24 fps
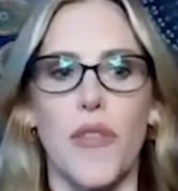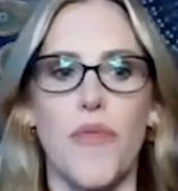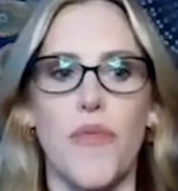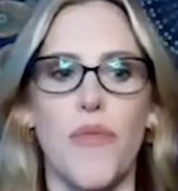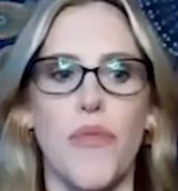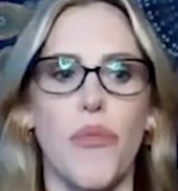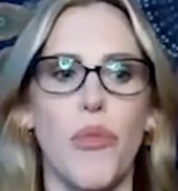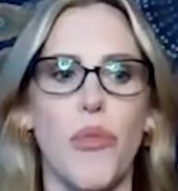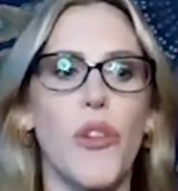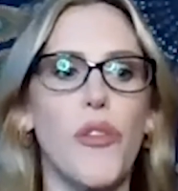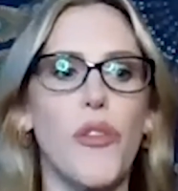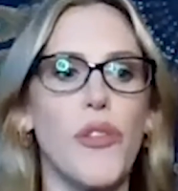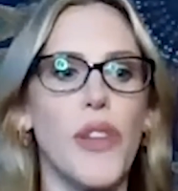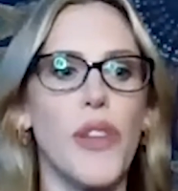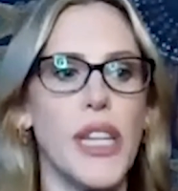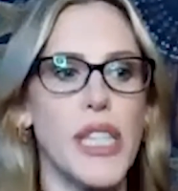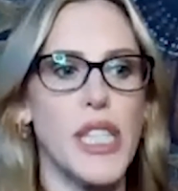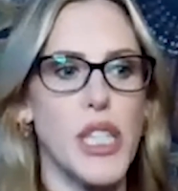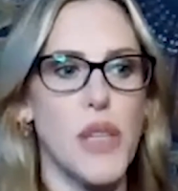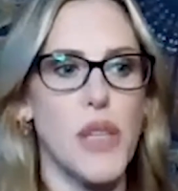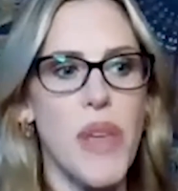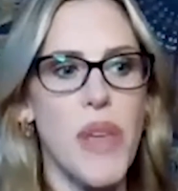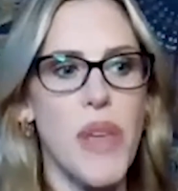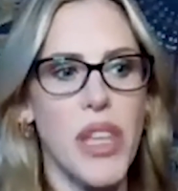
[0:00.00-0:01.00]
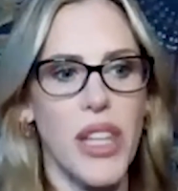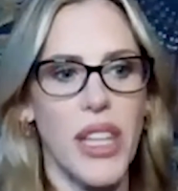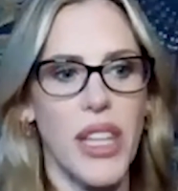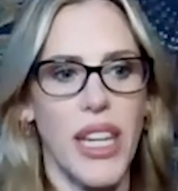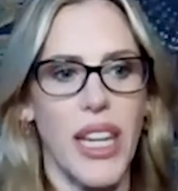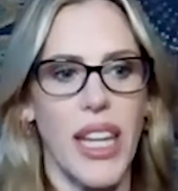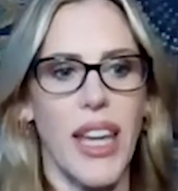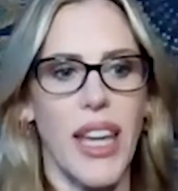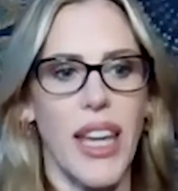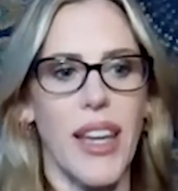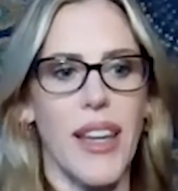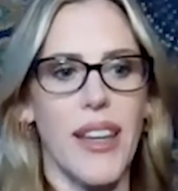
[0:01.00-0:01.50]
More
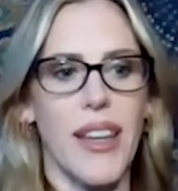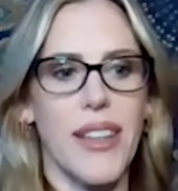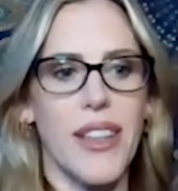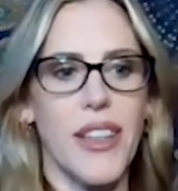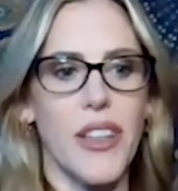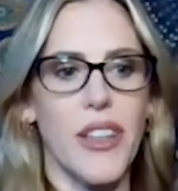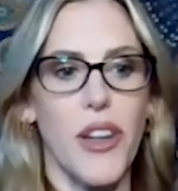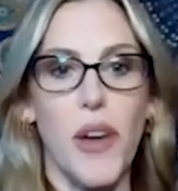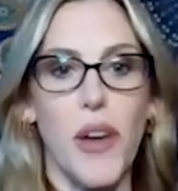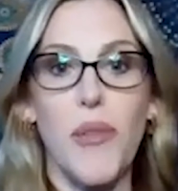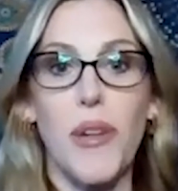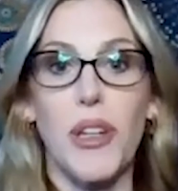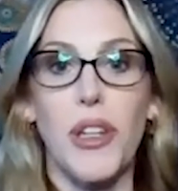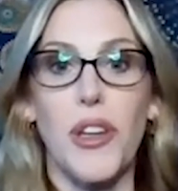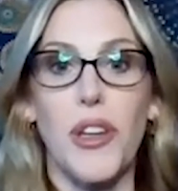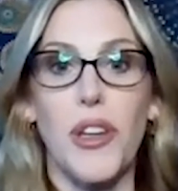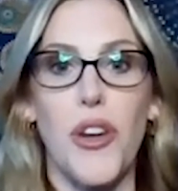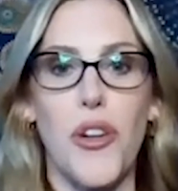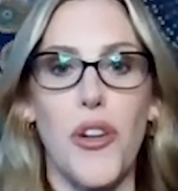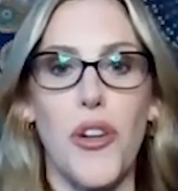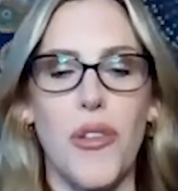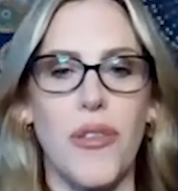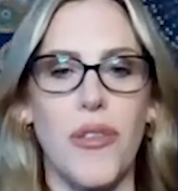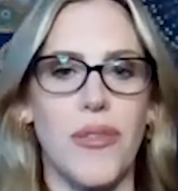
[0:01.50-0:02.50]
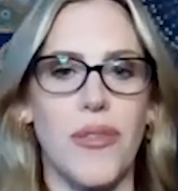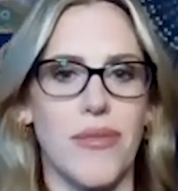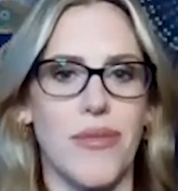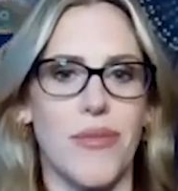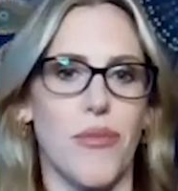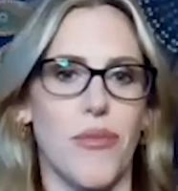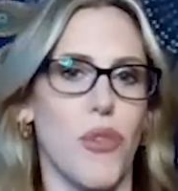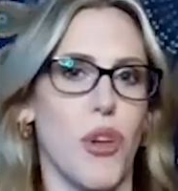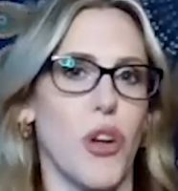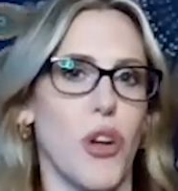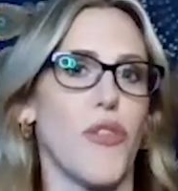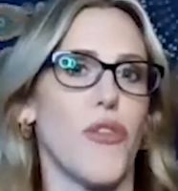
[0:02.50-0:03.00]
flexibility. I want to go
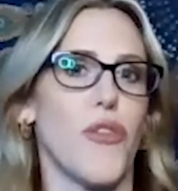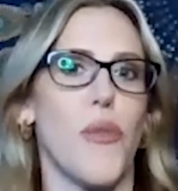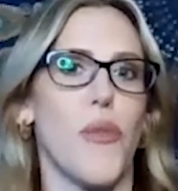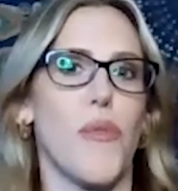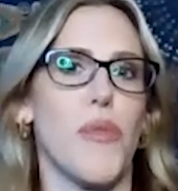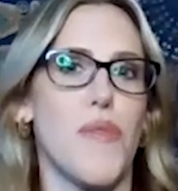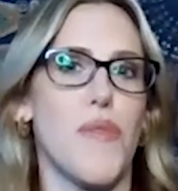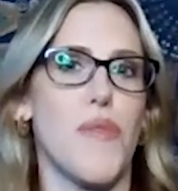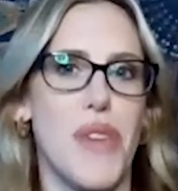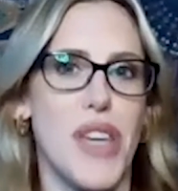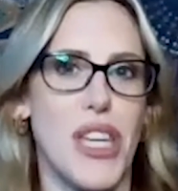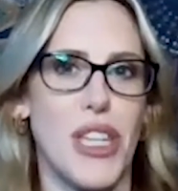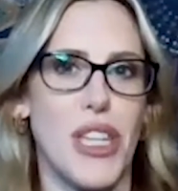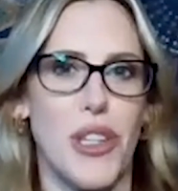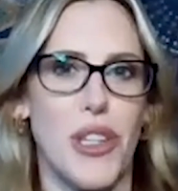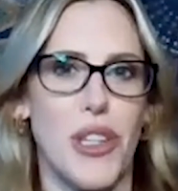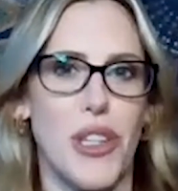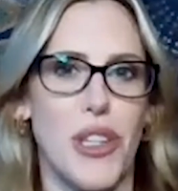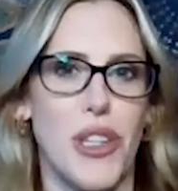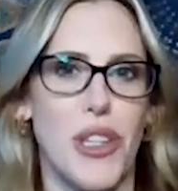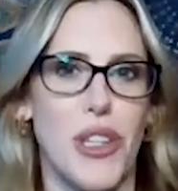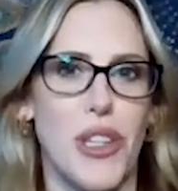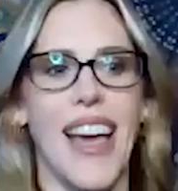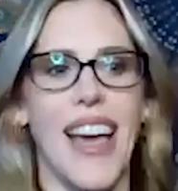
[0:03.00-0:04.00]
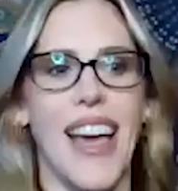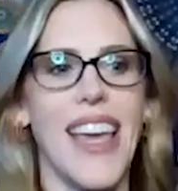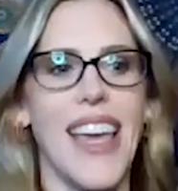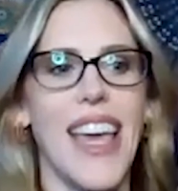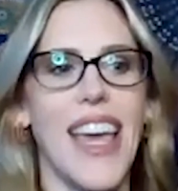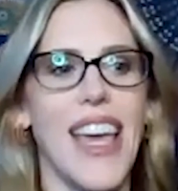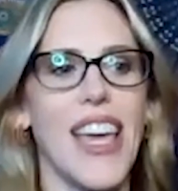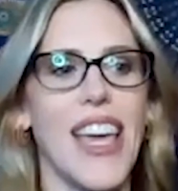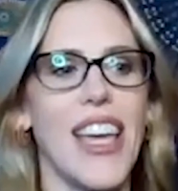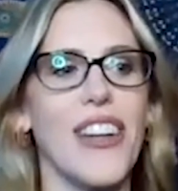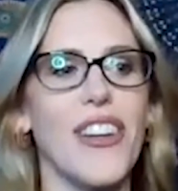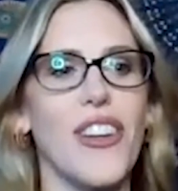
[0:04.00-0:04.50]
work from the beach one day.
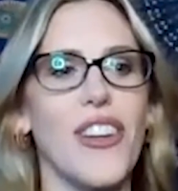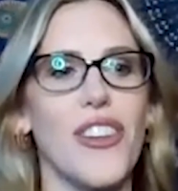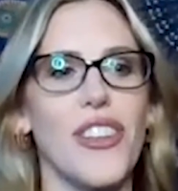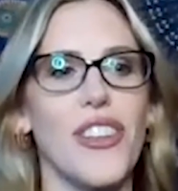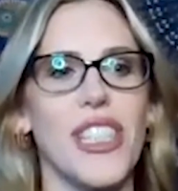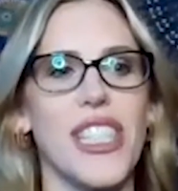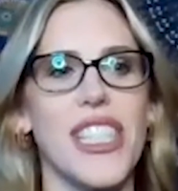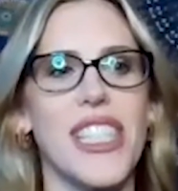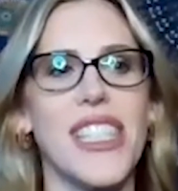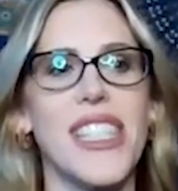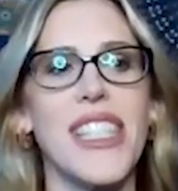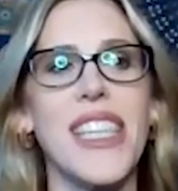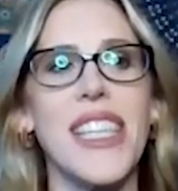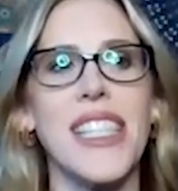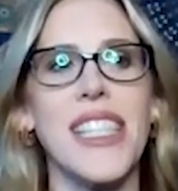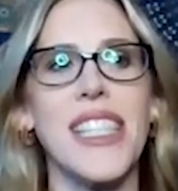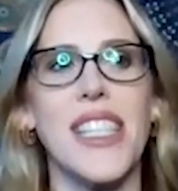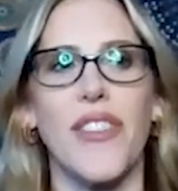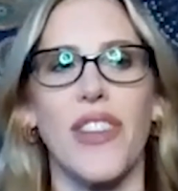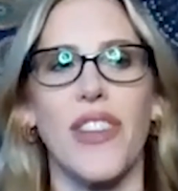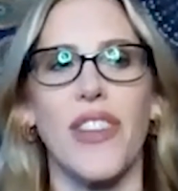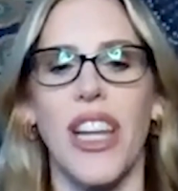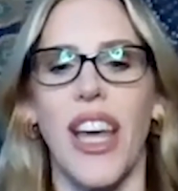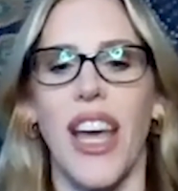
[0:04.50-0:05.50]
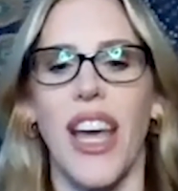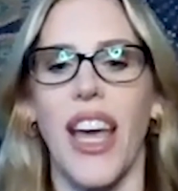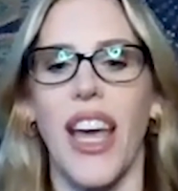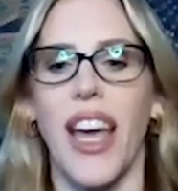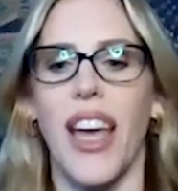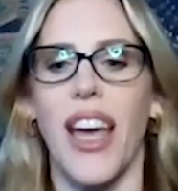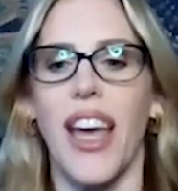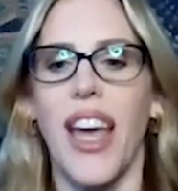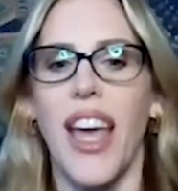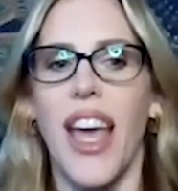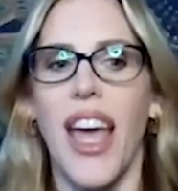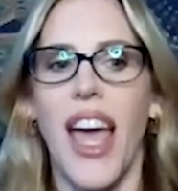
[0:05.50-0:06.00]
I hear all these things every
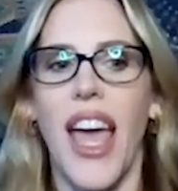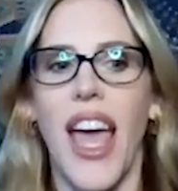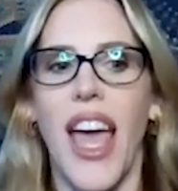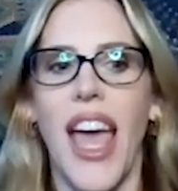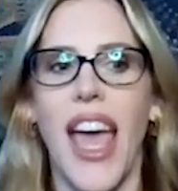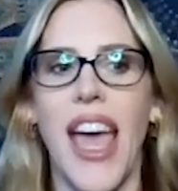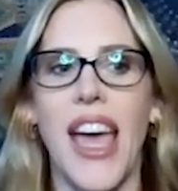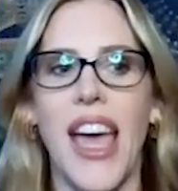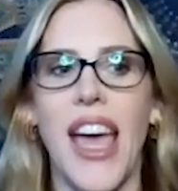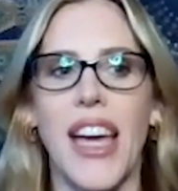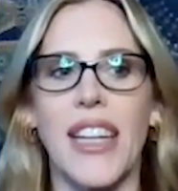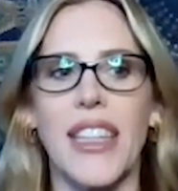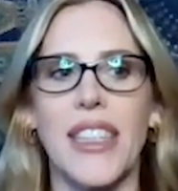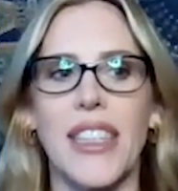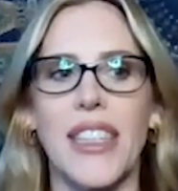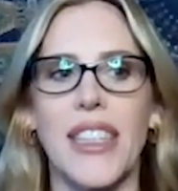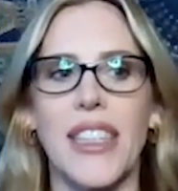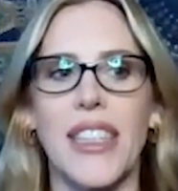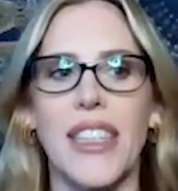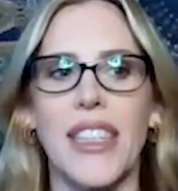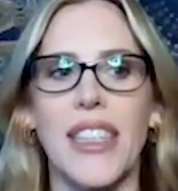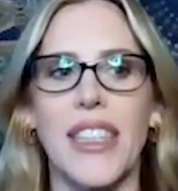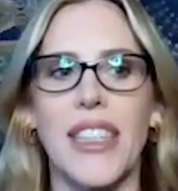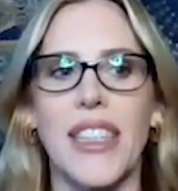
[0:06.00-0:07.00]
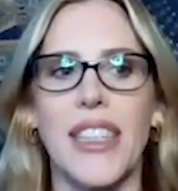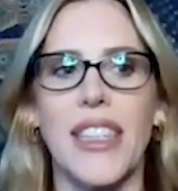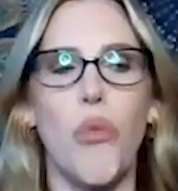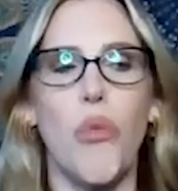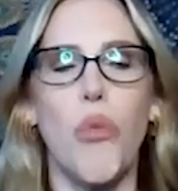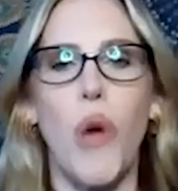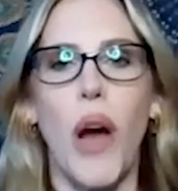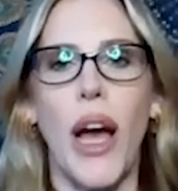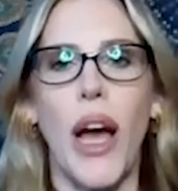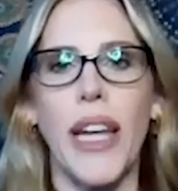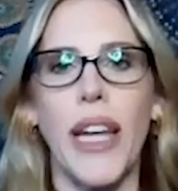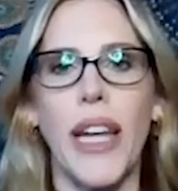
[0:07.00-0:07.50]
day, and
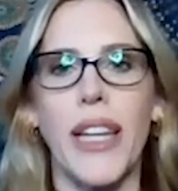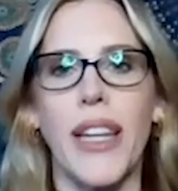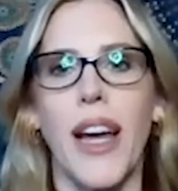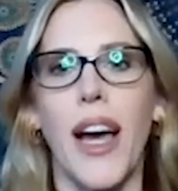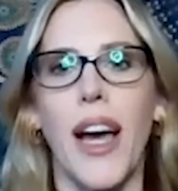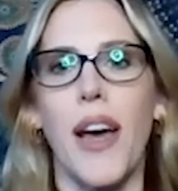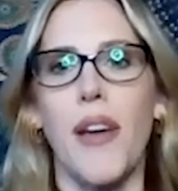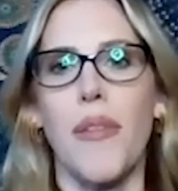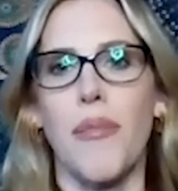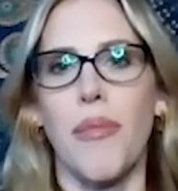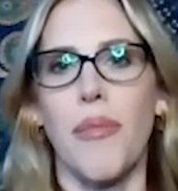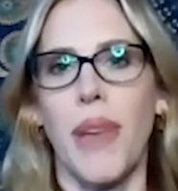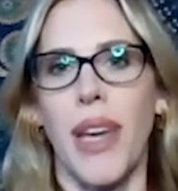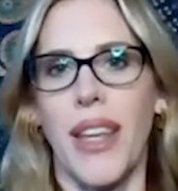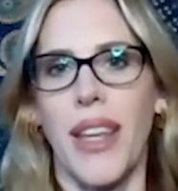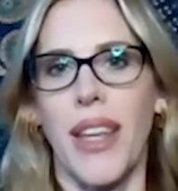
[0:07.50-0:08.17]
why not make